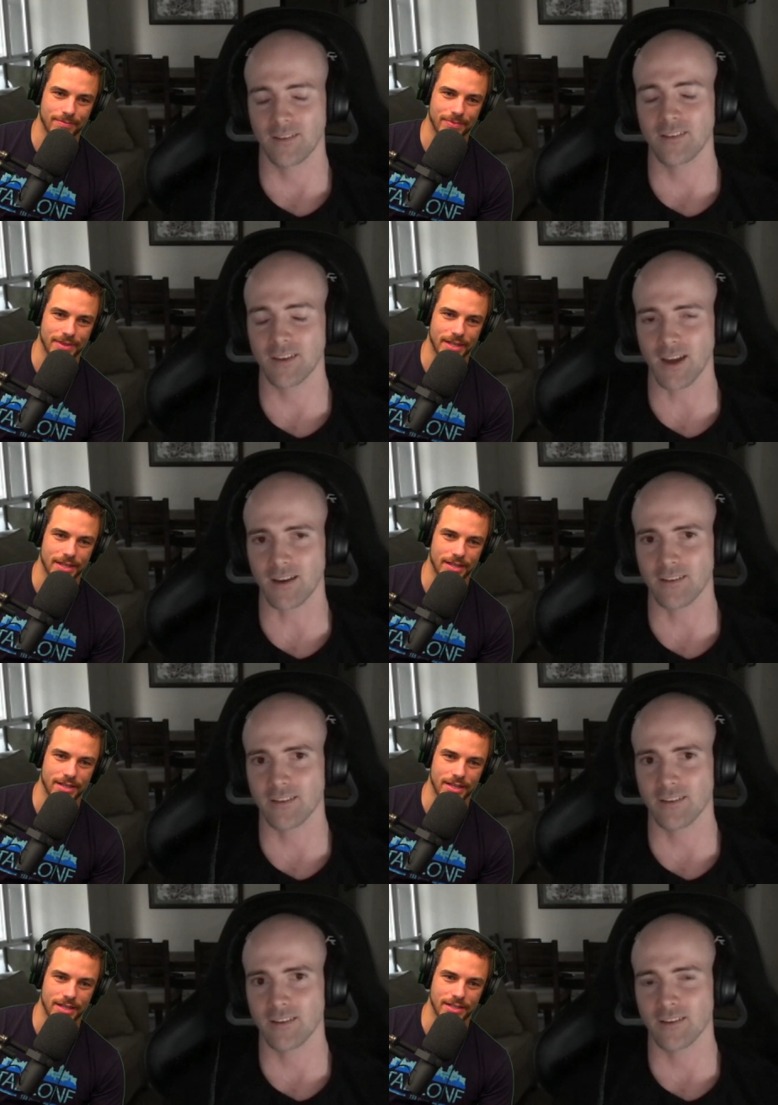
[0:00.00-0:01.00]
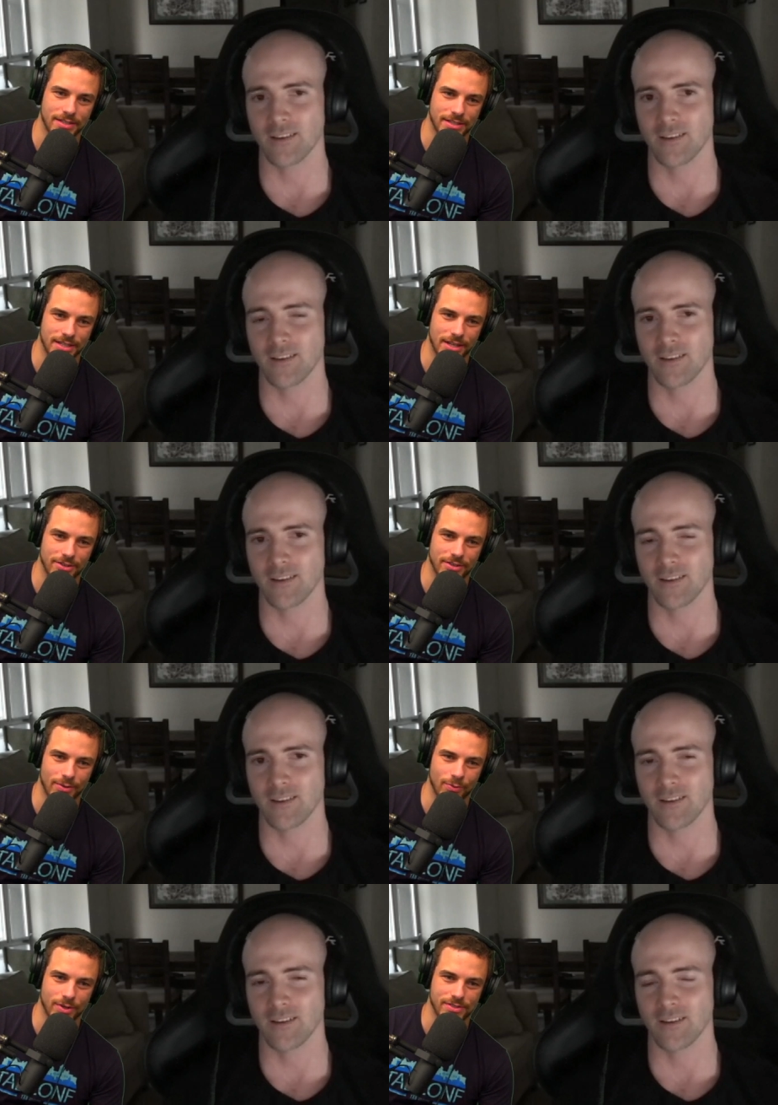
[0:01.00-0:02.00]
Speaker 1: yeah, a dictator.
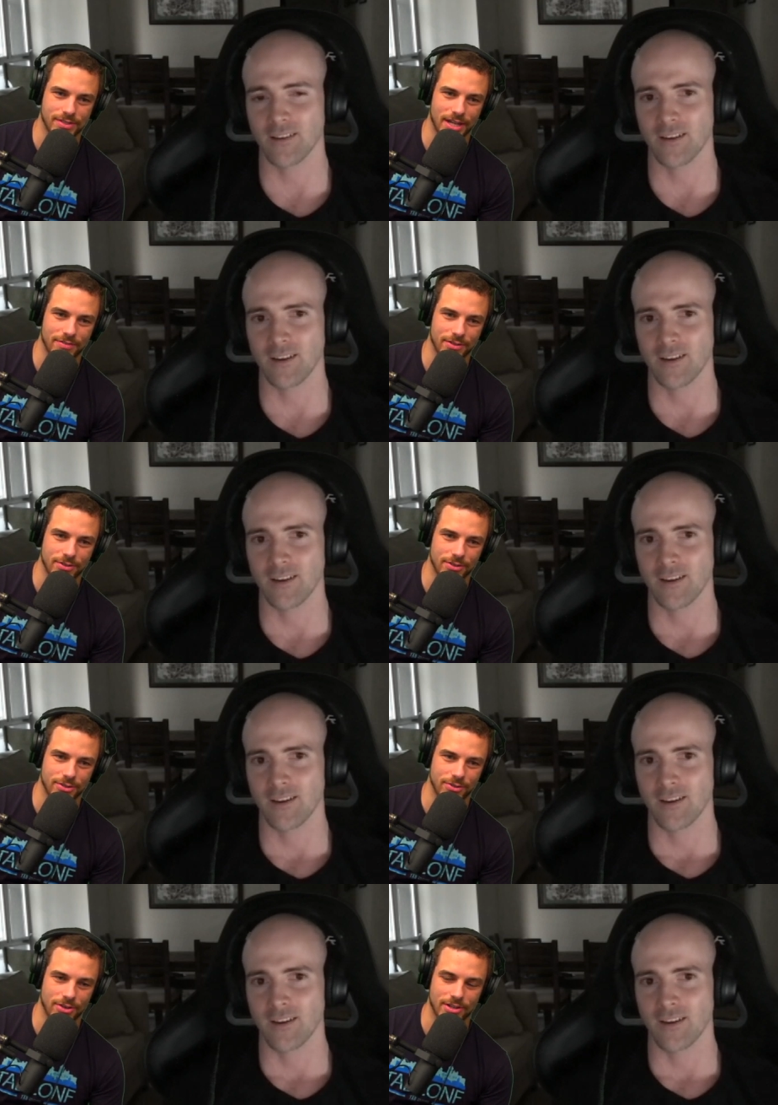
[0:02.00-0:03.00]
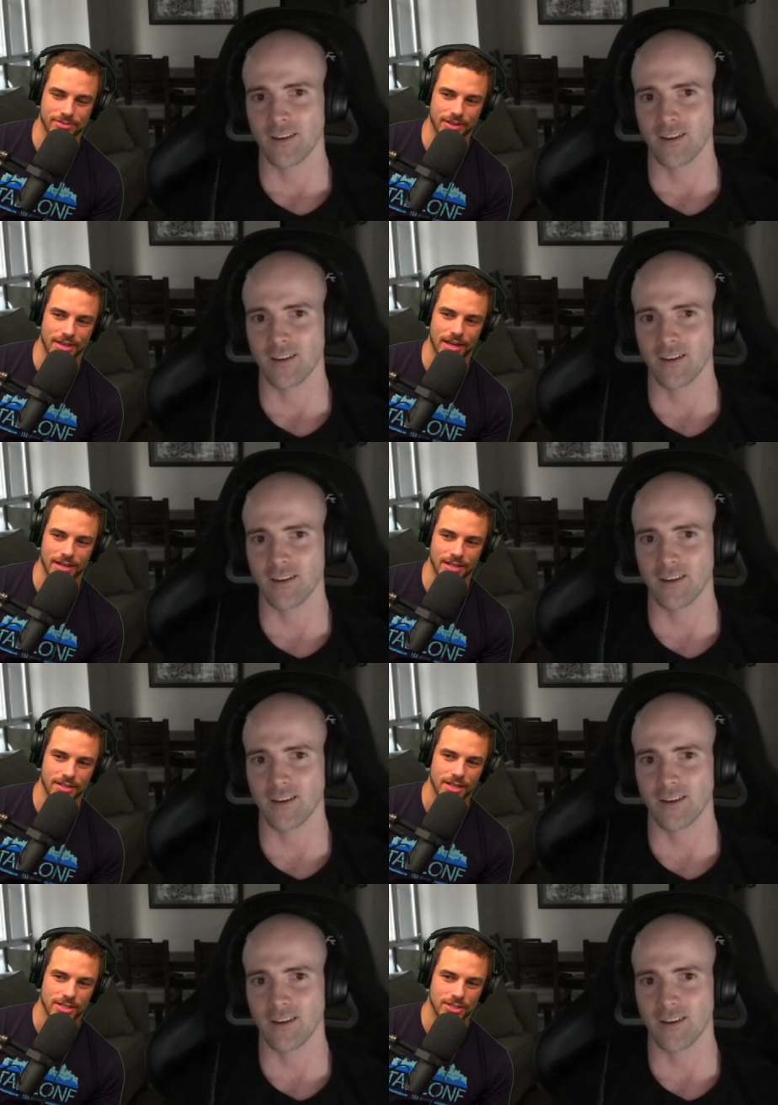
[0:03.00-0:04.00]
What's kind of your your thoughts on that? And
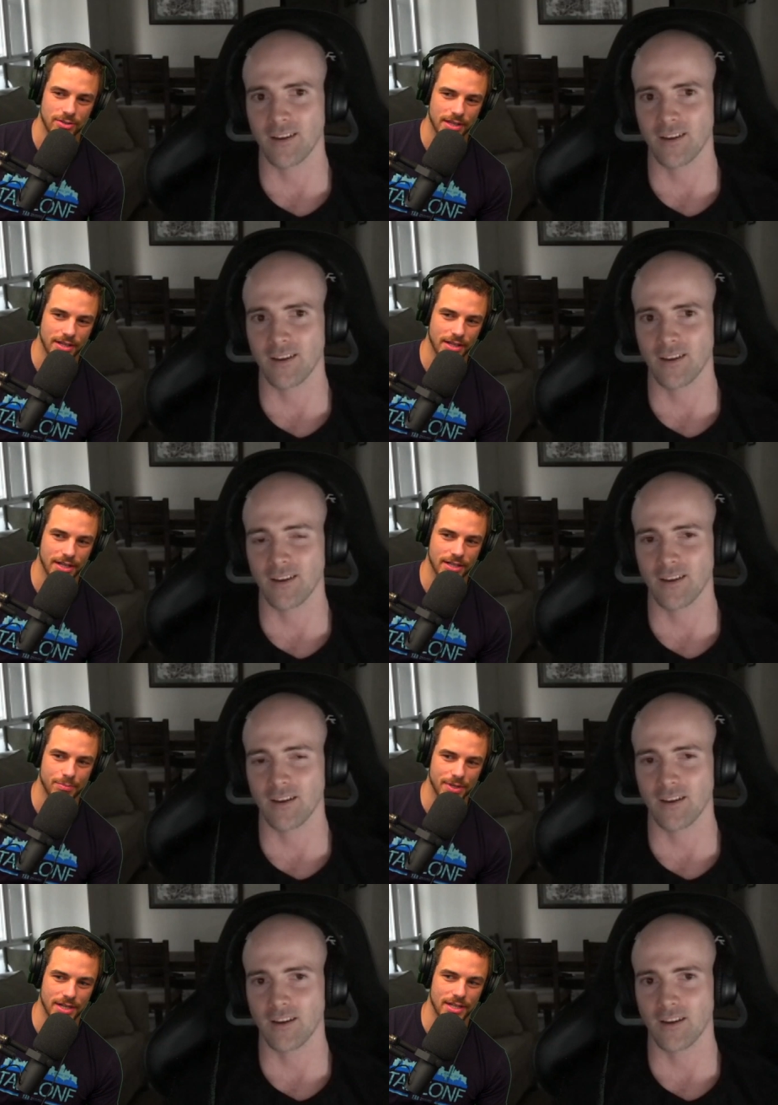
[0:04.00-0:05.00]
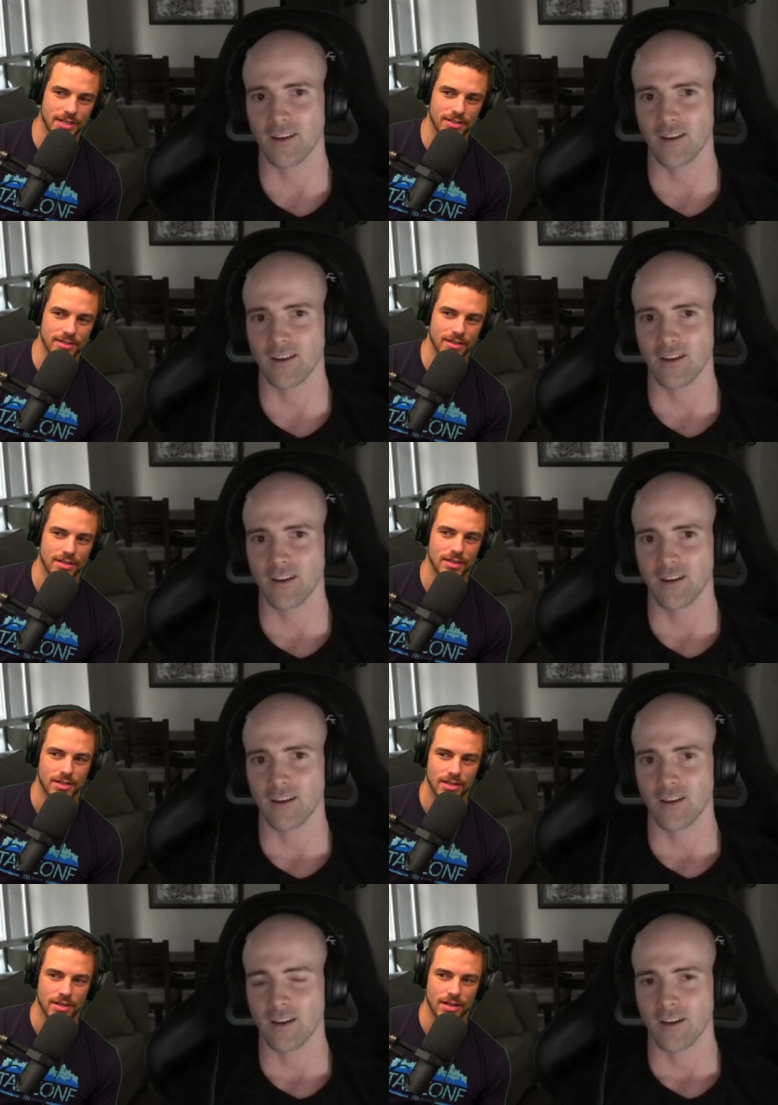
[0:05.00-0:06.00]
do you think like competing
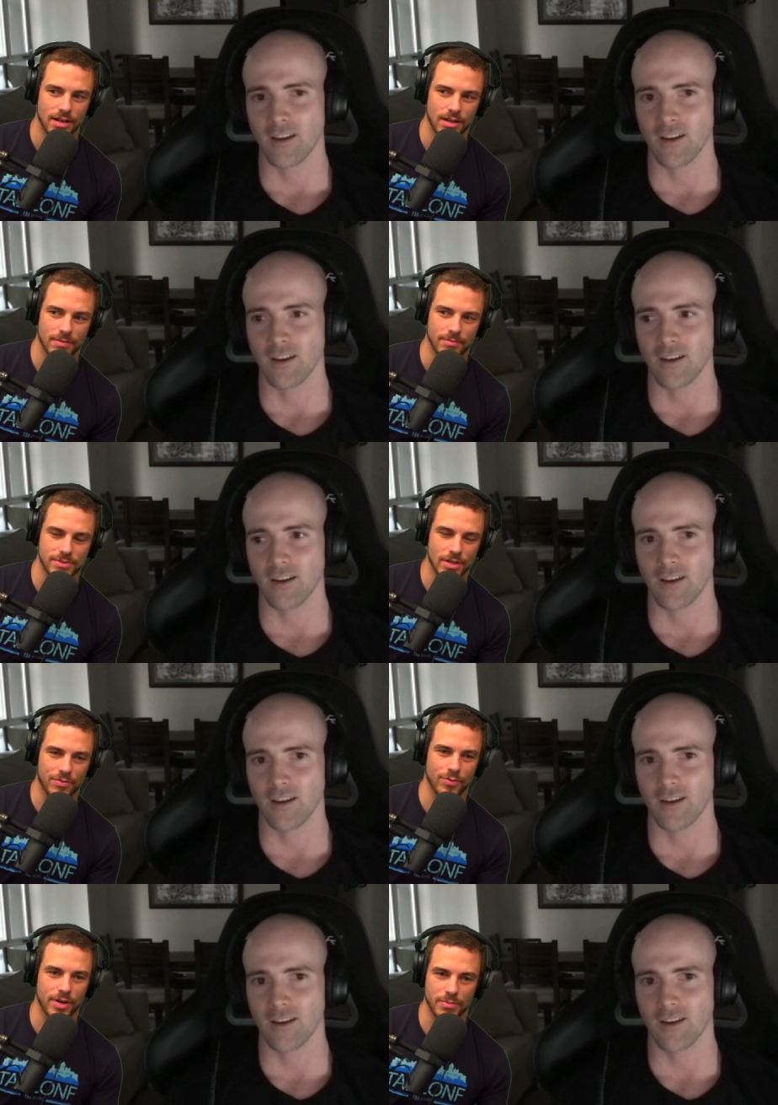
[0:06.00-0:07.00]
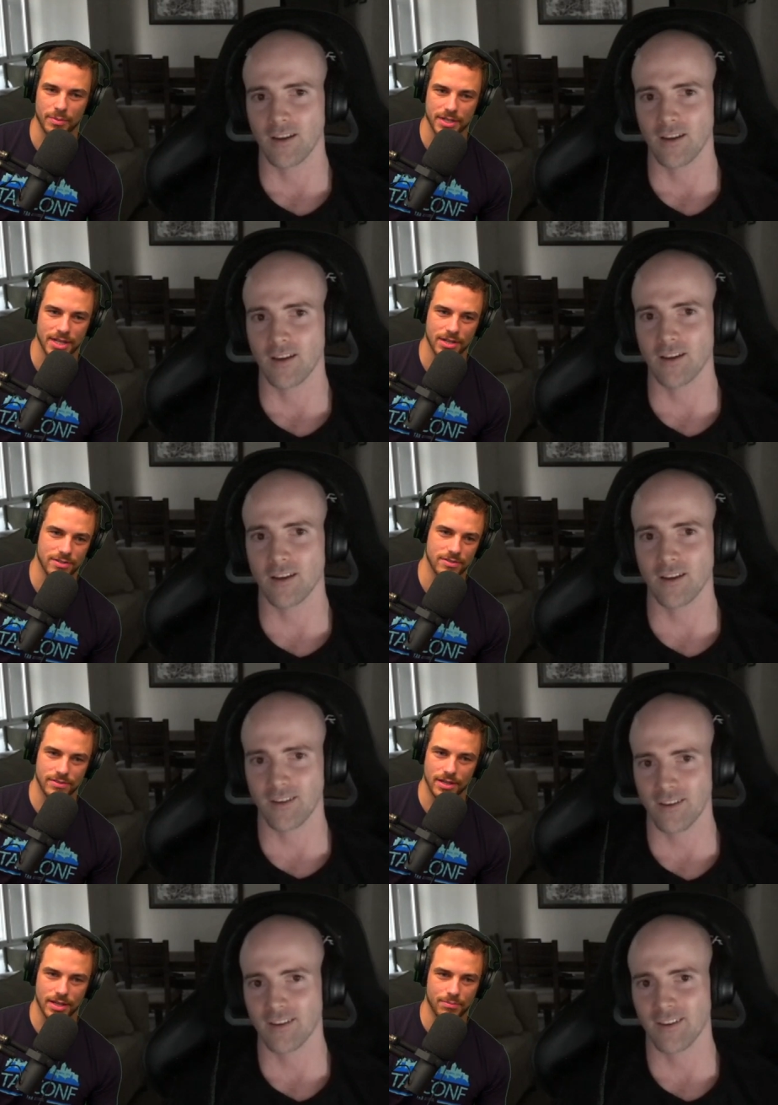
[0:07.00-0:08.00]
um, software implementations
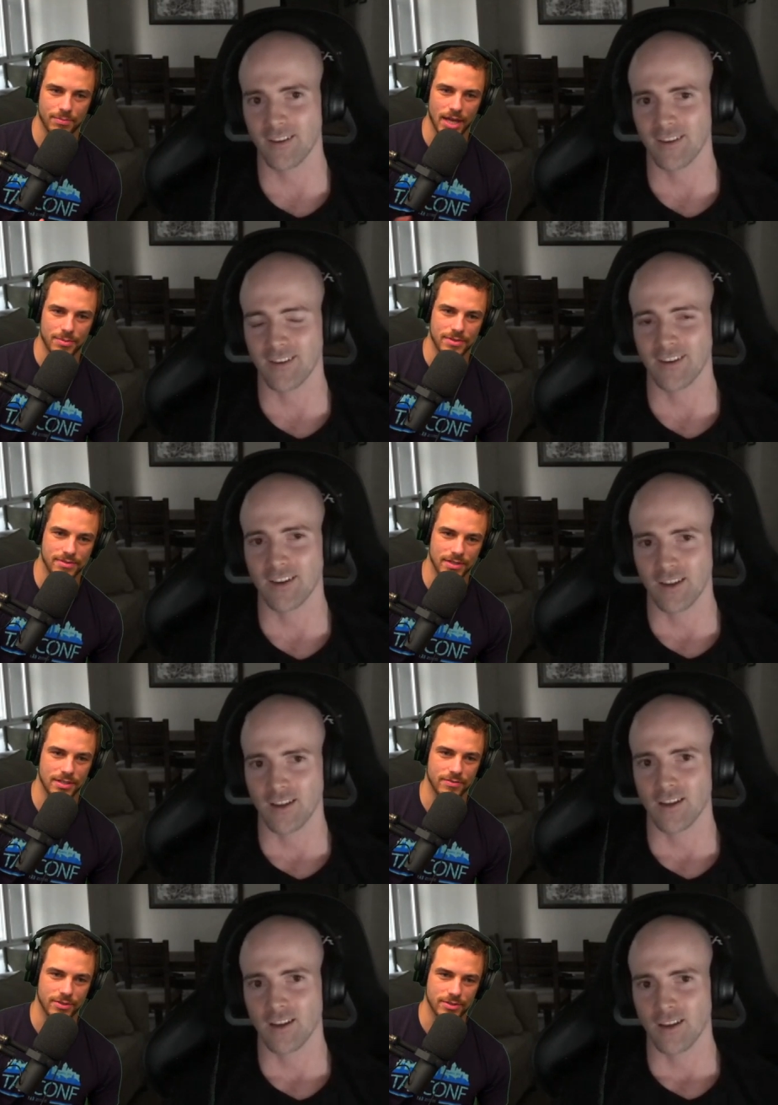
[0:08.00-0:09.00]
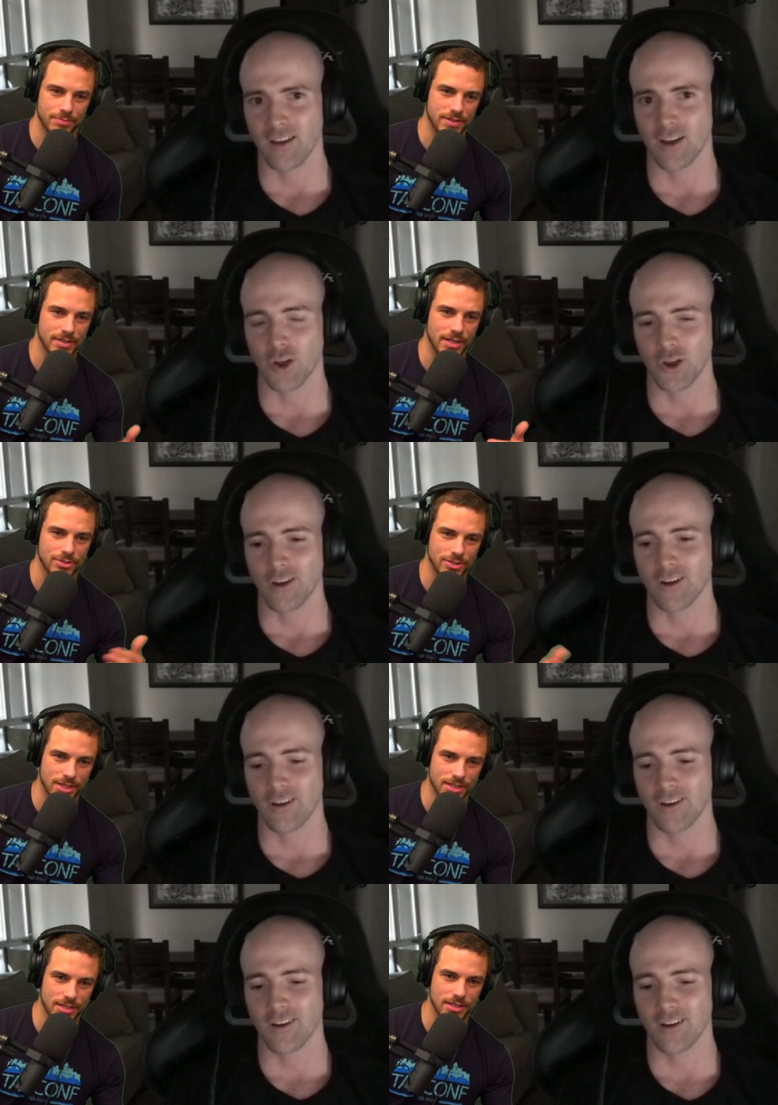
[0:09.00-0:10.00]
like ABC versus
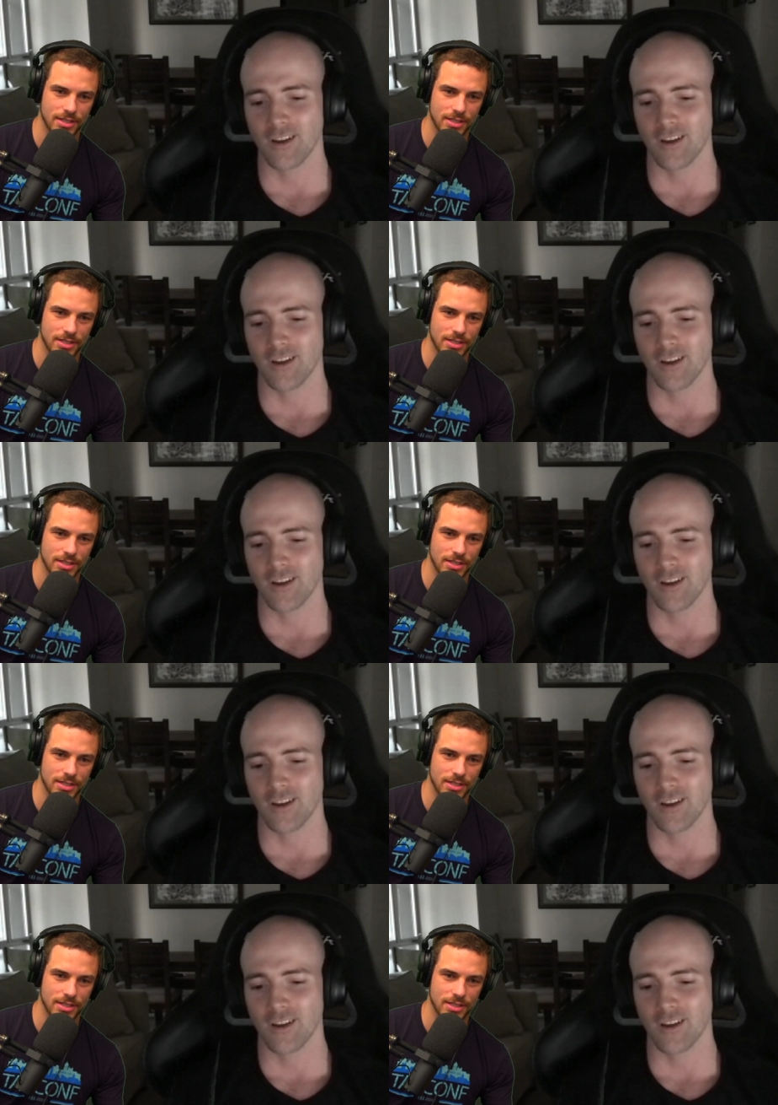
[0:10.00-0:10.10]
BCHD,